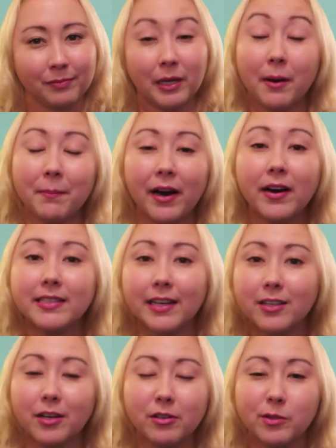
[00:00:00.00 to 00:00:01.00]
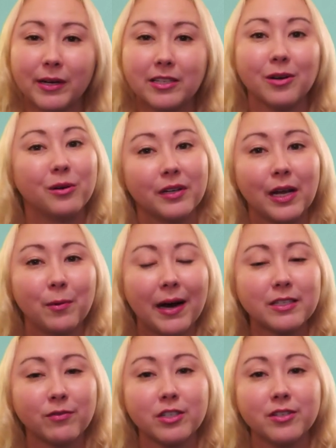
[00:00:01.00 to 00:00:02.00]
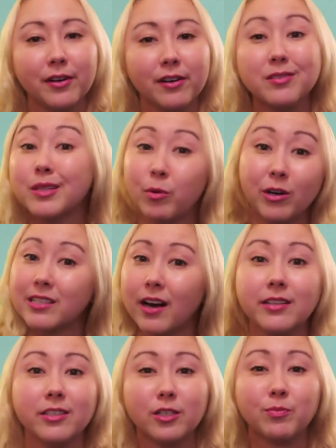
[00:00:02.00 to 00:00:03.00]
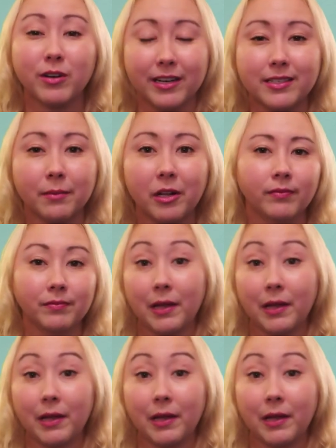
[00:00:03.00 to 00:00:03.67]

But comparing Saratoga Springs to Old Key West for studios, the points cost is pretty similar.